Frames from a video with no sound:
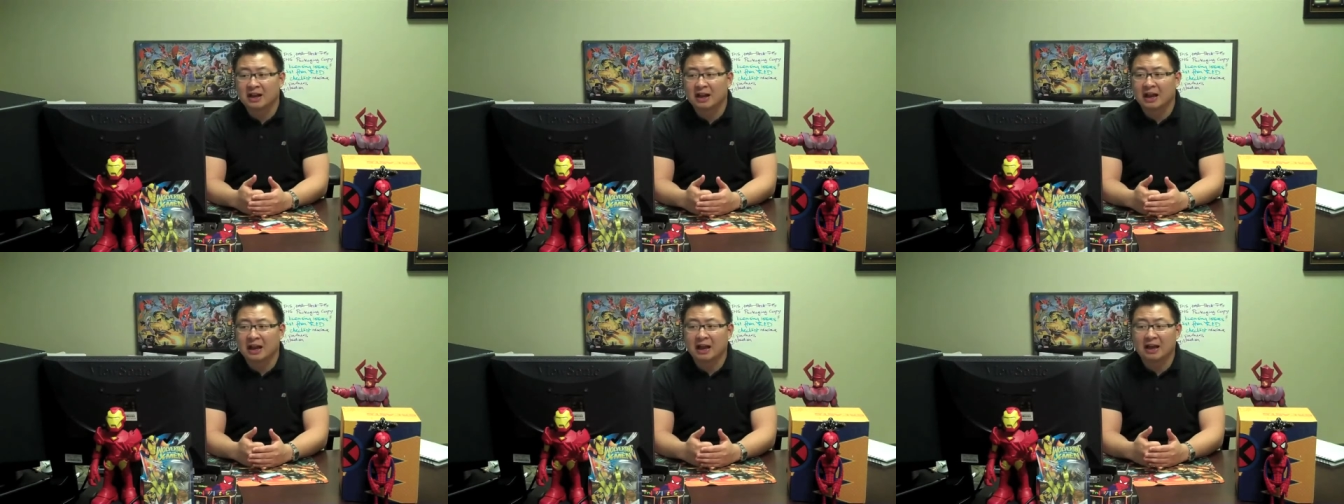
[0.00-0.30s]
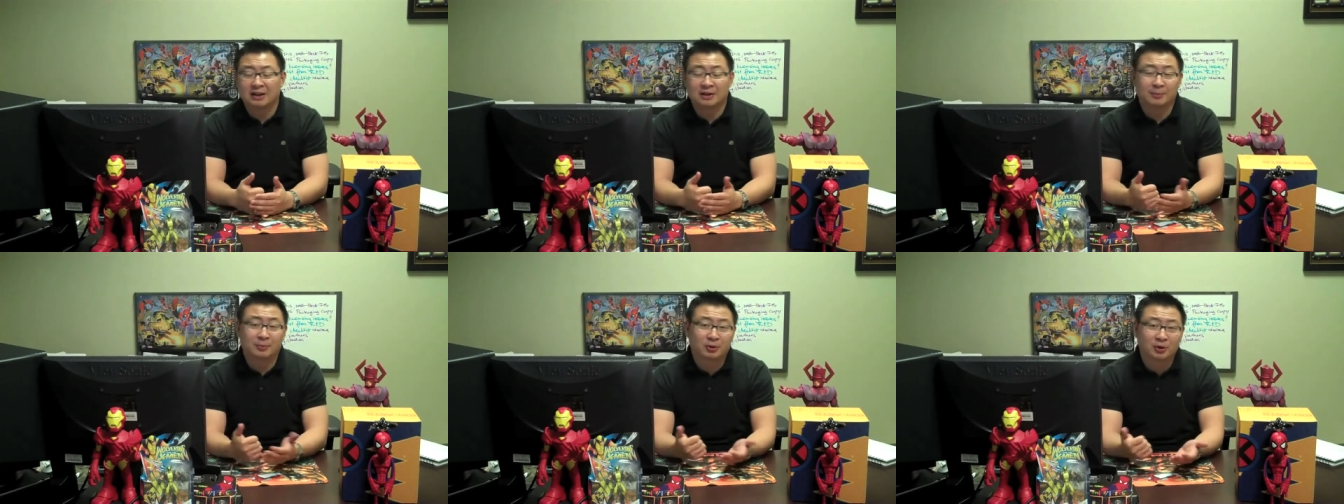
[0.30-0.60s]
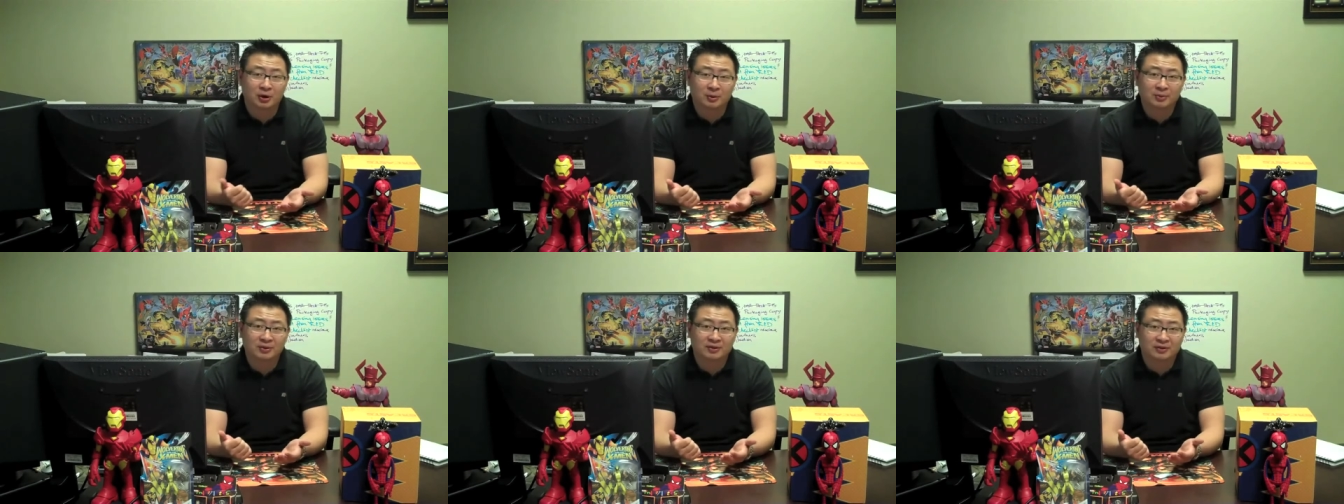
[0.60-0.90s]
and the
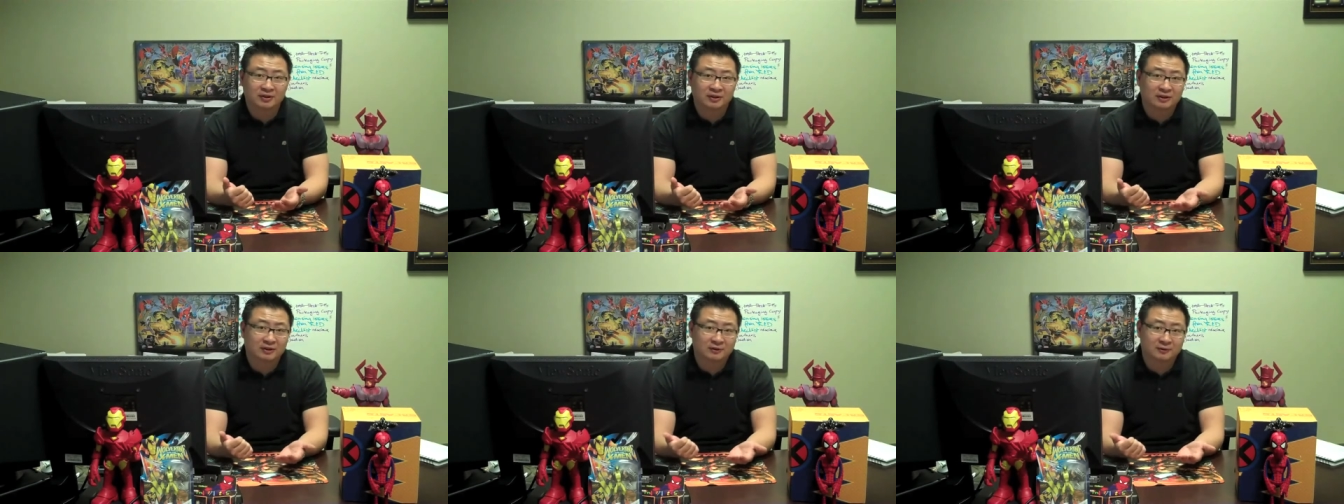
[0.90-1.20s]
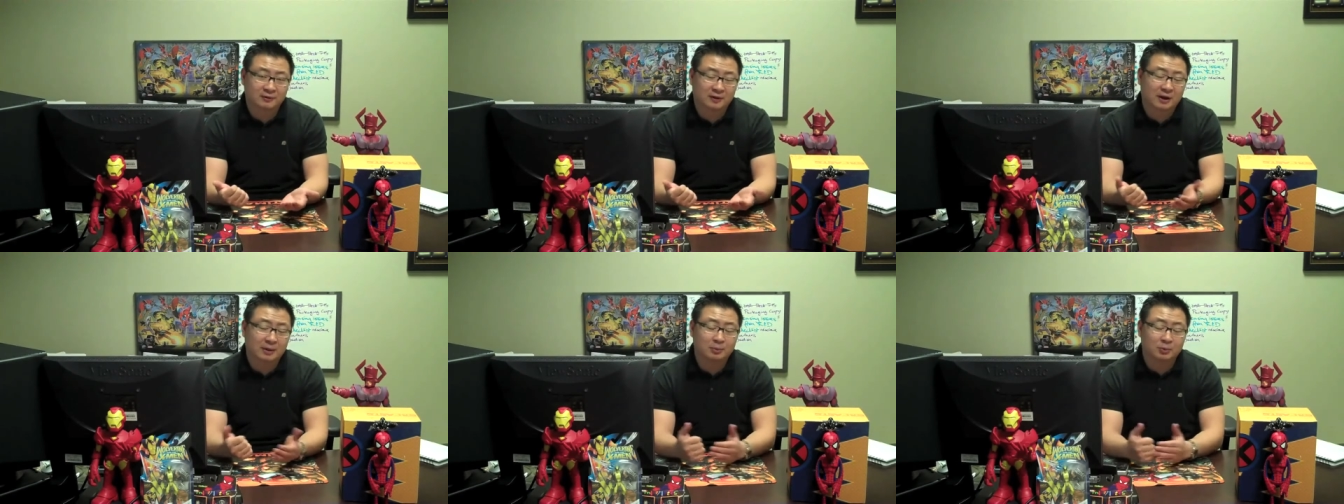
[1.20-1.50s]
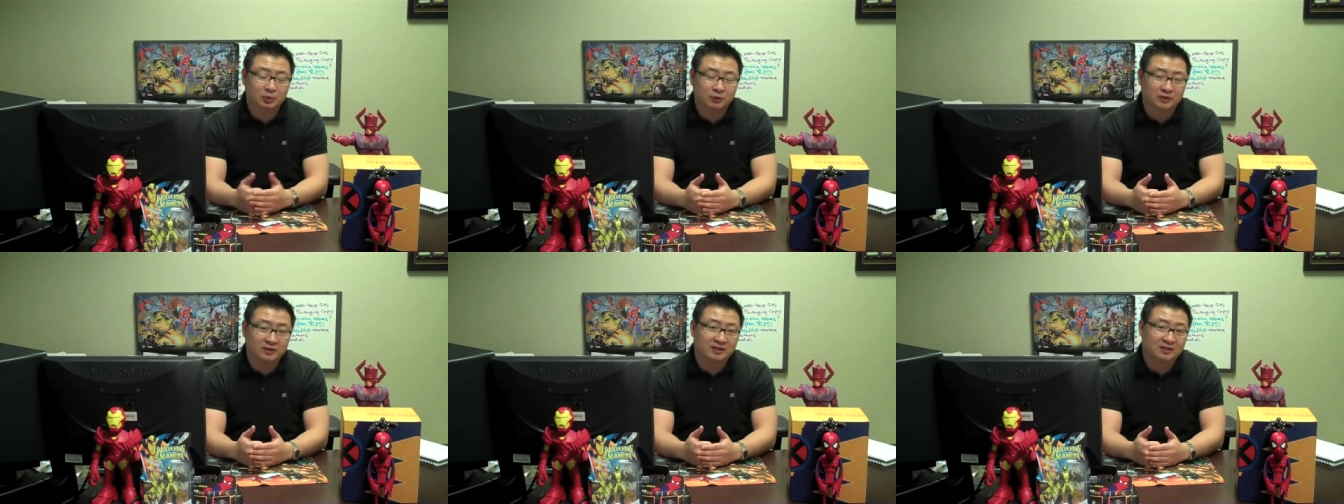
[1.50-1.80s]
promise of
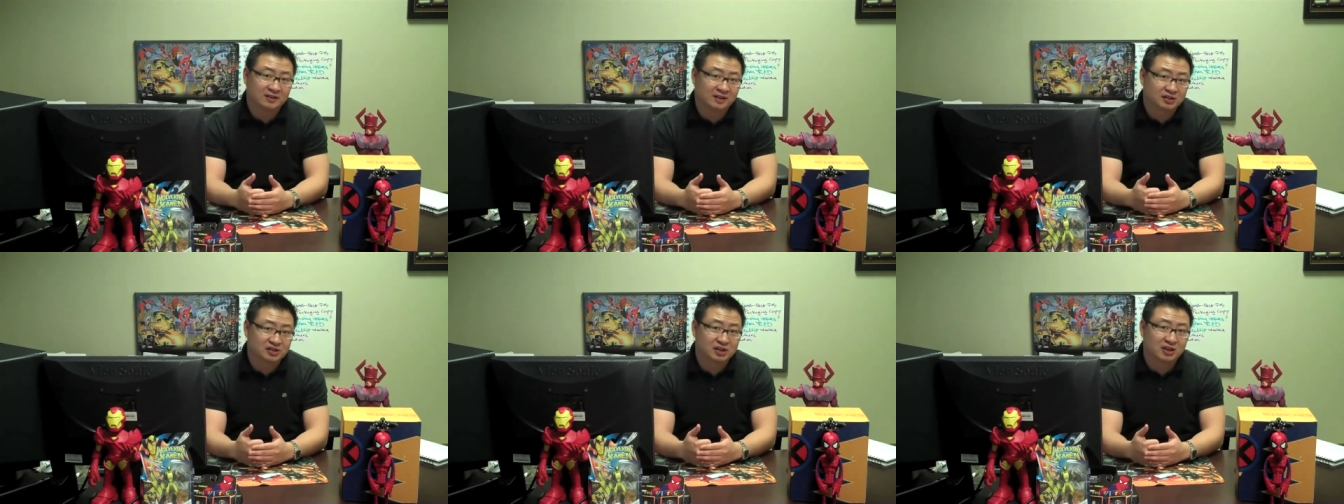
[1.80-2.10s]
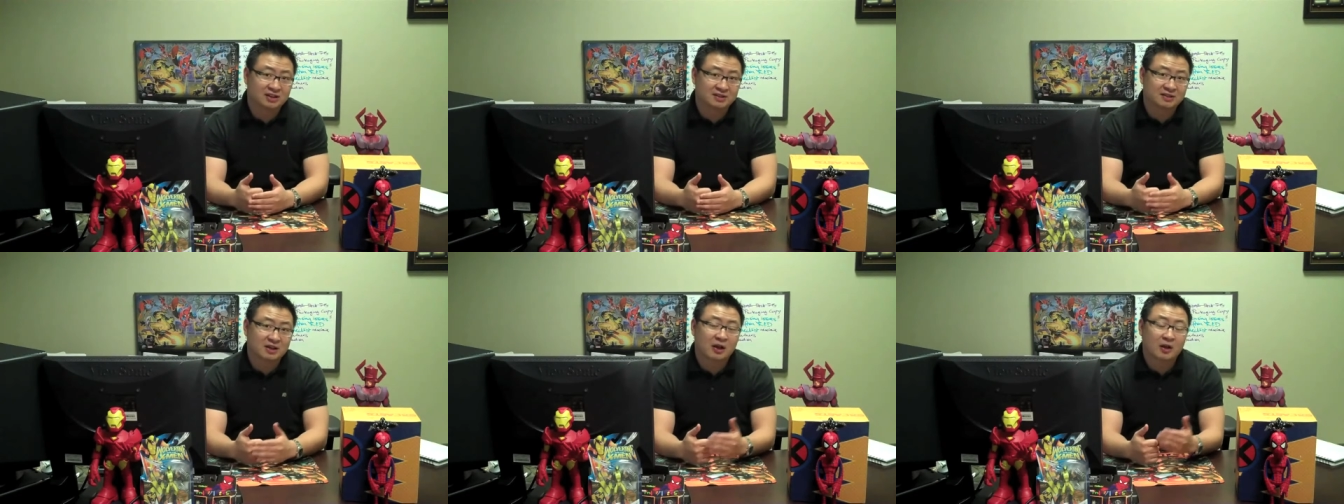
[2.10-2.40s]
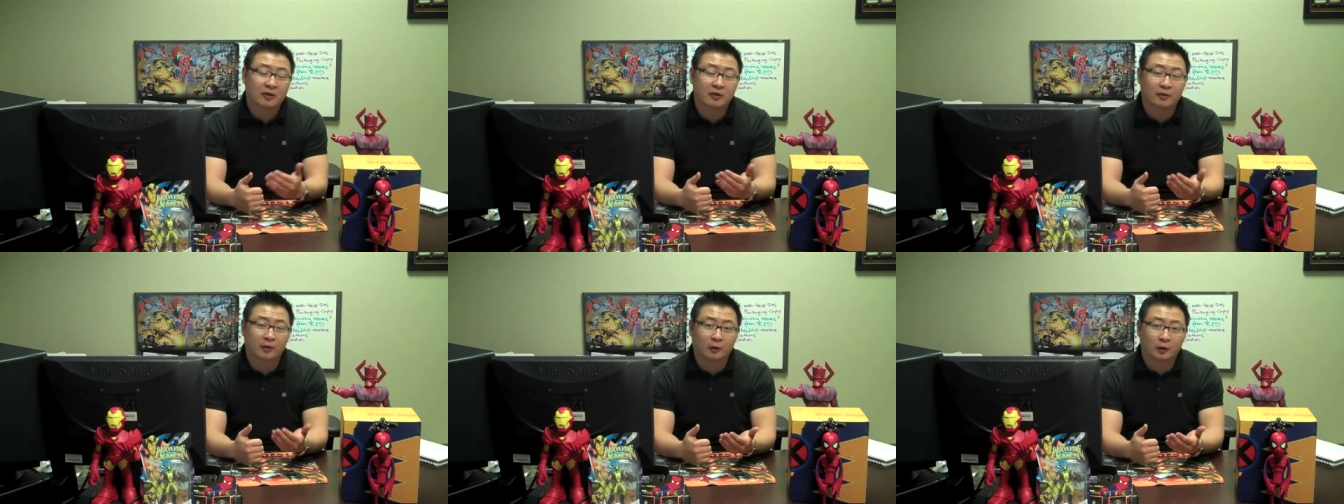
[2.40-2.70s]
movies such as
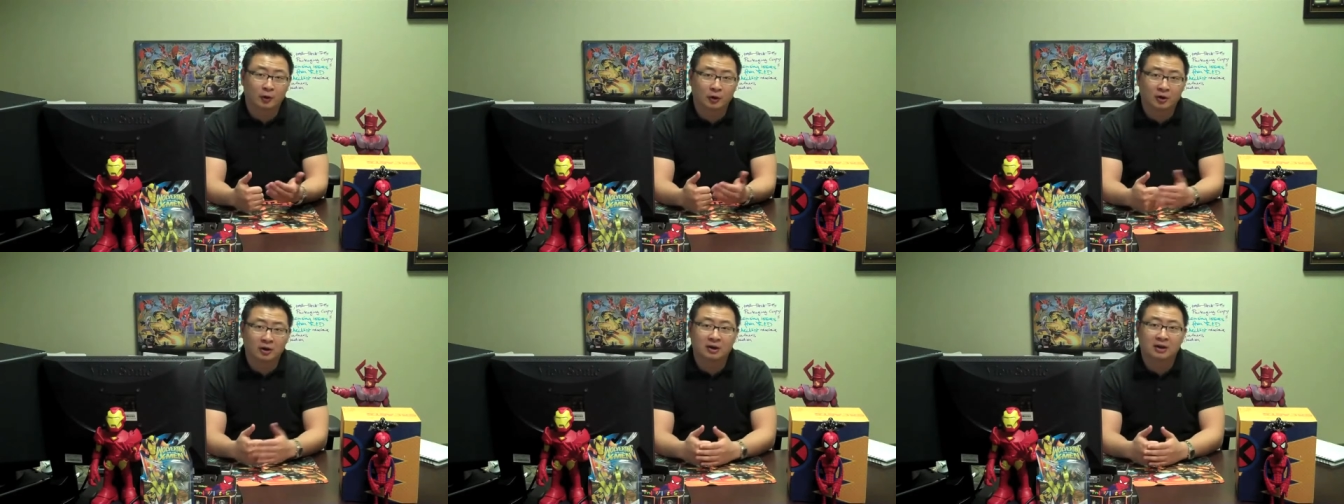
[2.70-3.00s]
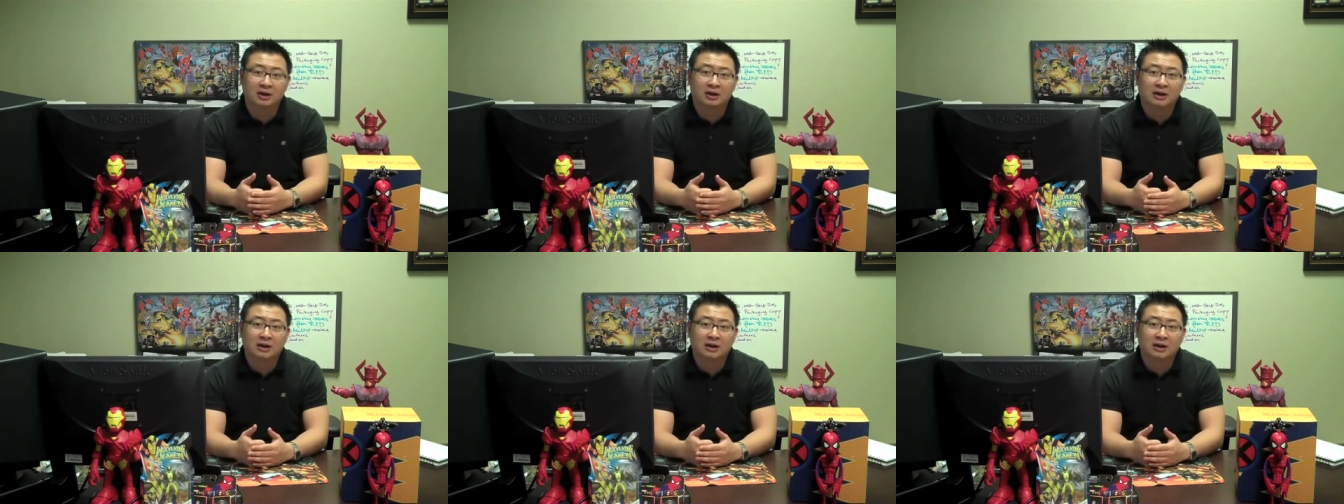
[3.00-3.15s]
Thor,